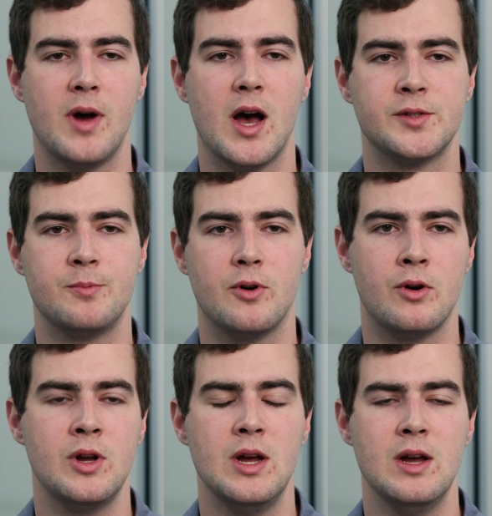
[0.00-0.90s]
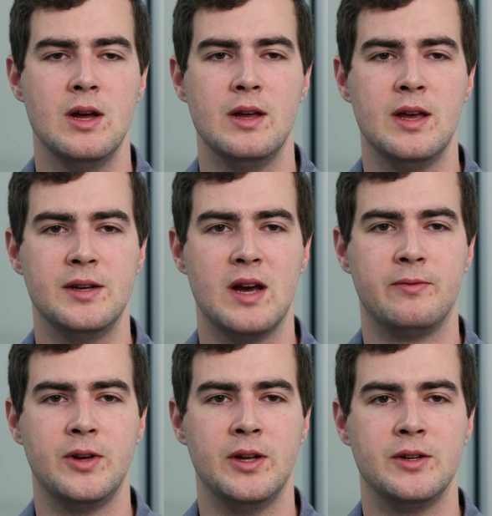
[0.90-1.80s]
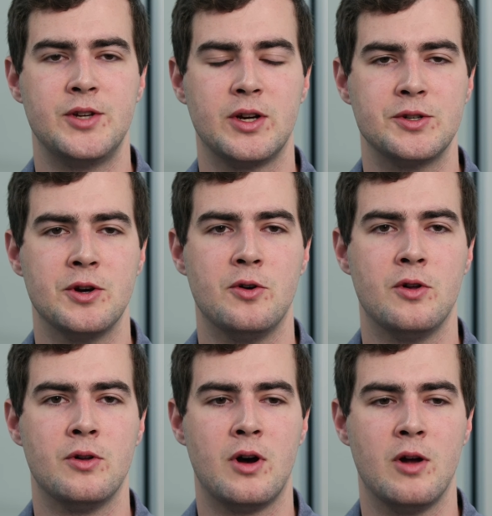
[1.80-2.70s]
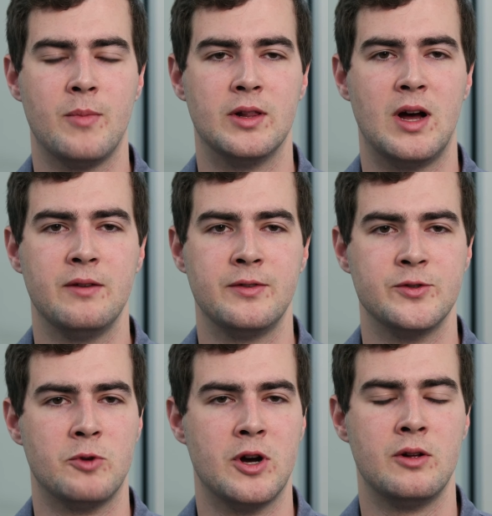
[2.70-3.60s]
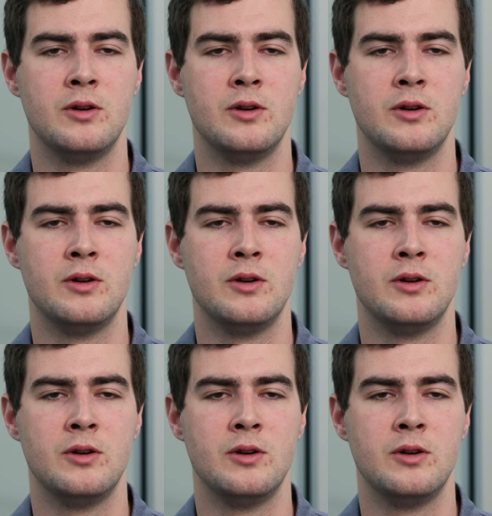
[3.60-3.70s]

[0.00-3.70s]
and basketball, it definitely took a toll on my life as well.